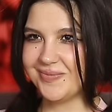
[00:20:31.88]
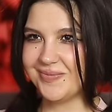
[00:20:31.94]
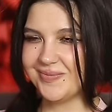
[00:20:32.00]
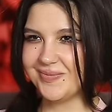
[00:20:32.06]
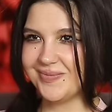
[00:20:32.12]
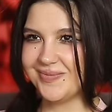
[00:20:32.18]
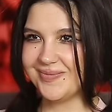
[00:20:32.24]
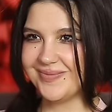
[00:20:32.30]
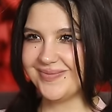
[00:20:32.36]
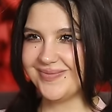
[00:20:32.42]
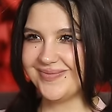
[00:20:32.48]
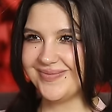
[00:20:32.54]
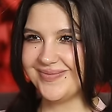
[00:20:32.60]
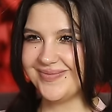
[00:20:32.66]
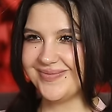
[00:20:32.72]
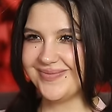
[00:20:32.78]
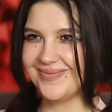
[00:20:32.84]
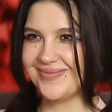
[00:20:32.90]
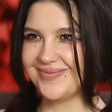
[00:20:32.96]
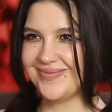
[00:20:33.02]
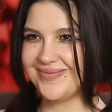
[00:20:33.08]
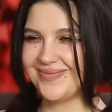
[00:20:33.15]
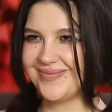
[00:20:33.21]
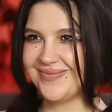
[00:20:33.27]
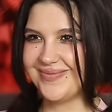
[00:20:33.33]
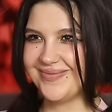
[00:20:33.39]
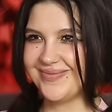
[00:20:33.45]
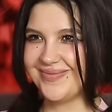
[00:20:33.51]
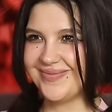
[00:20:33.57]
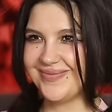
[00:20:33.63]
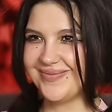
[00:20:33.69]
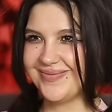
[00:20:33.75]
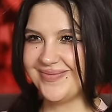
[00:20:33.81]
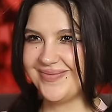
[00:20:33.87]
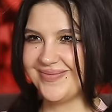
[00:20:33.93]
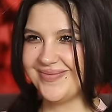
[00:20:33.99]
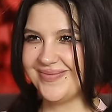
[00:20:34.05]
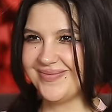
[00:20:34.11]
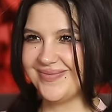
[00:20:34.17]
(not speaking)